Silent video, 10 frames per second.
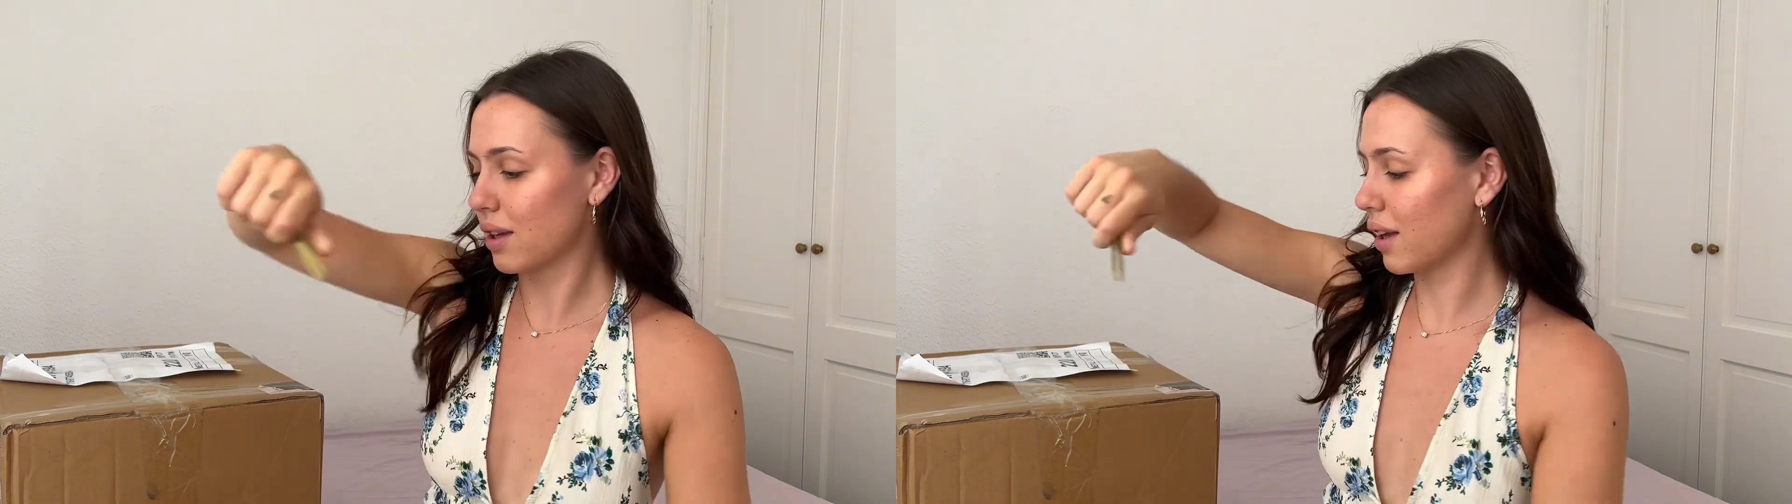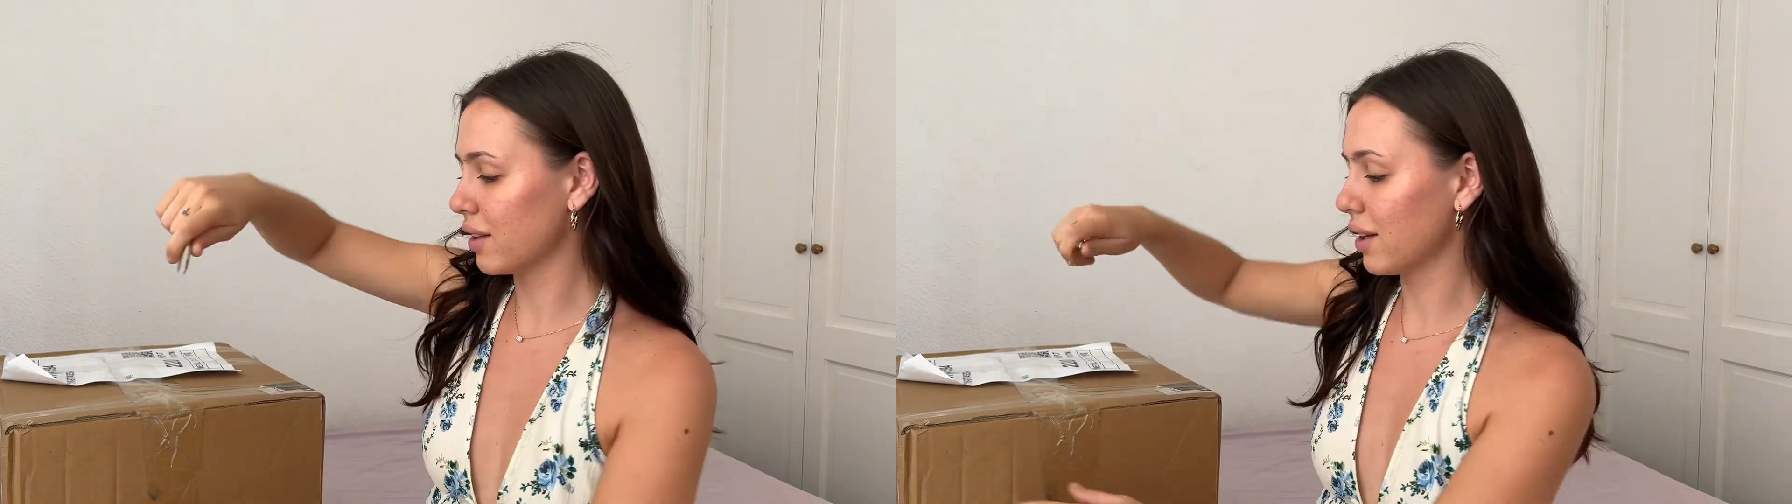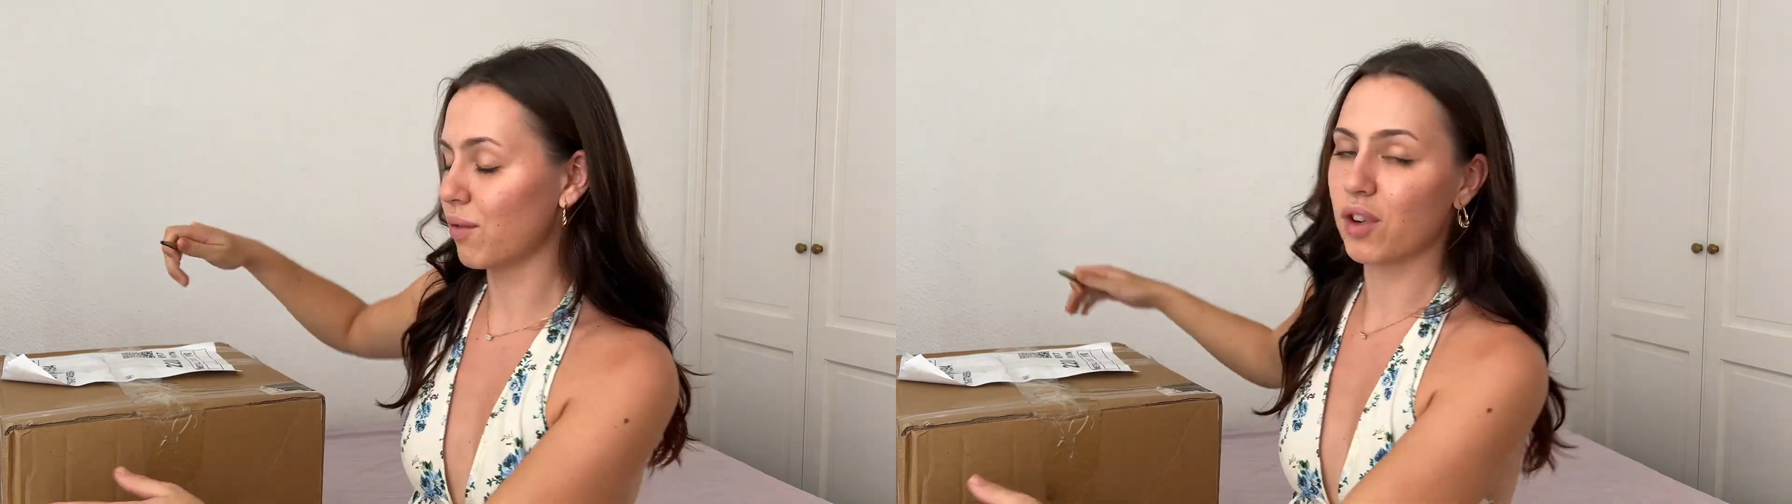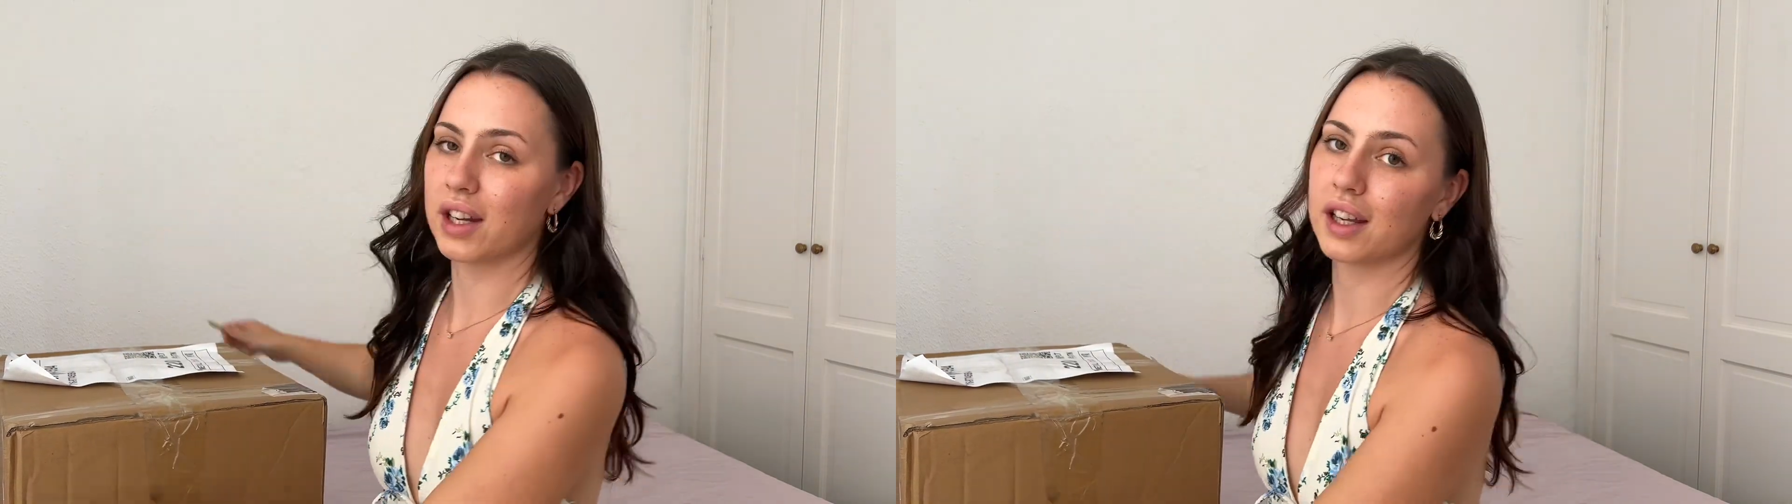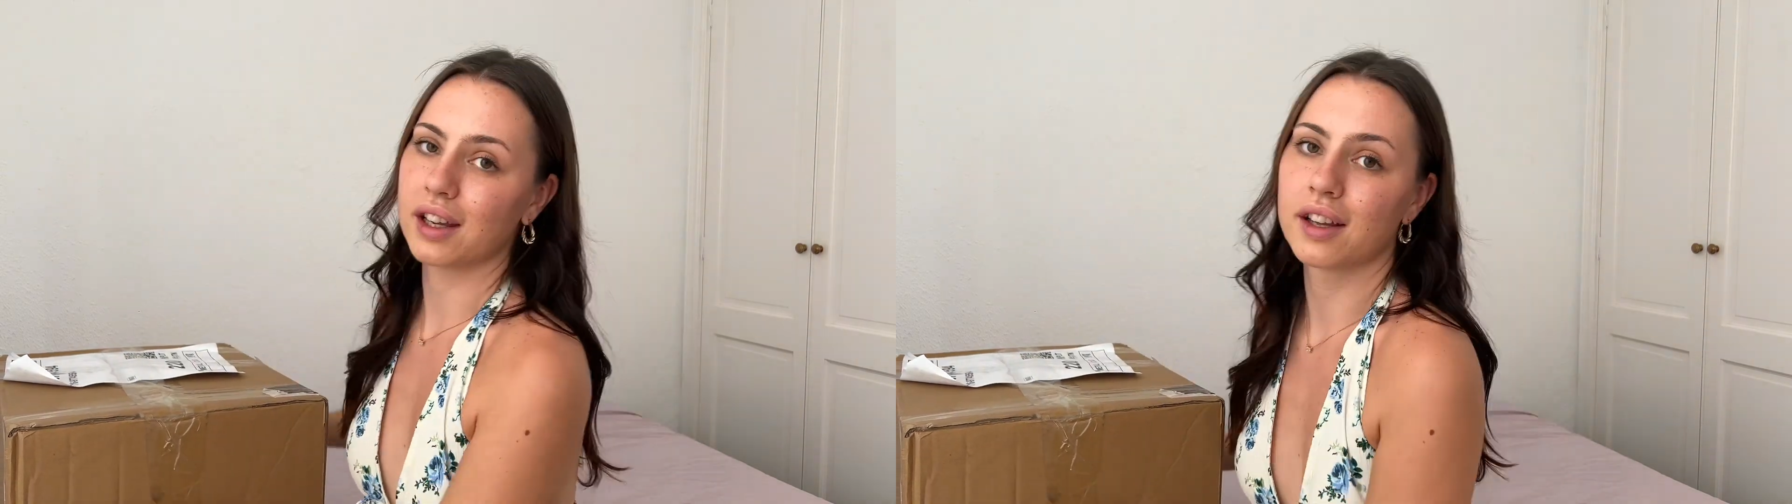and I'm
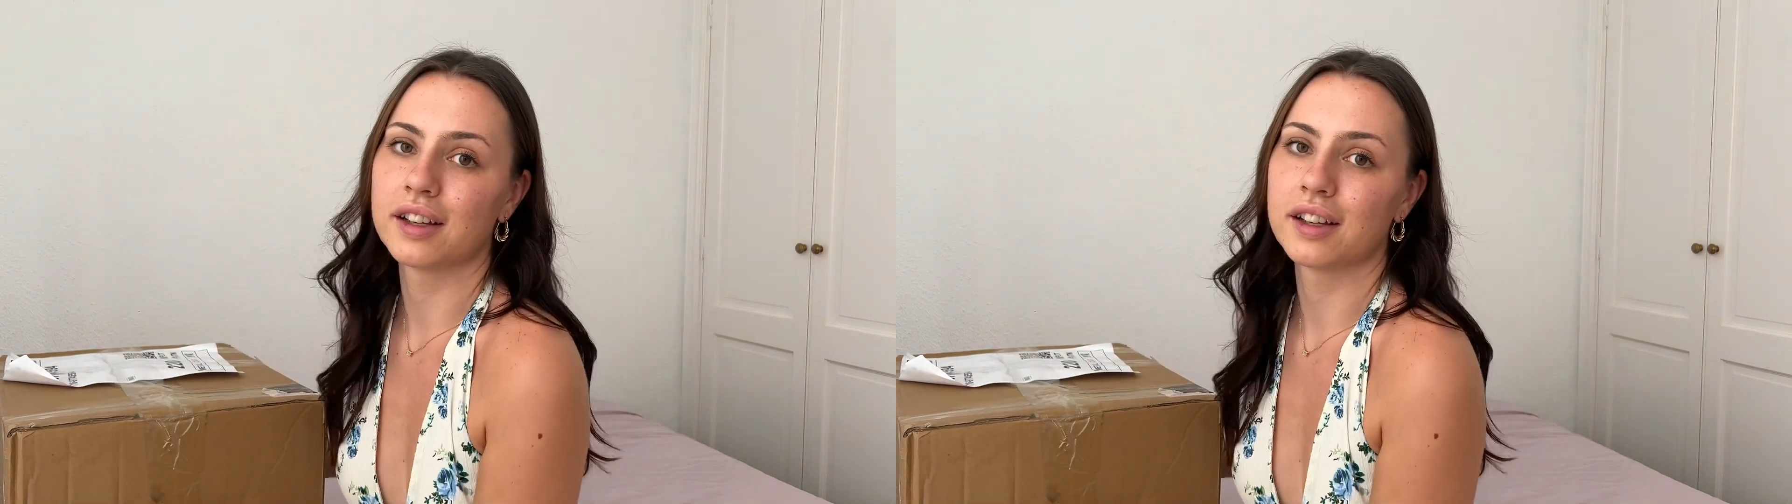ready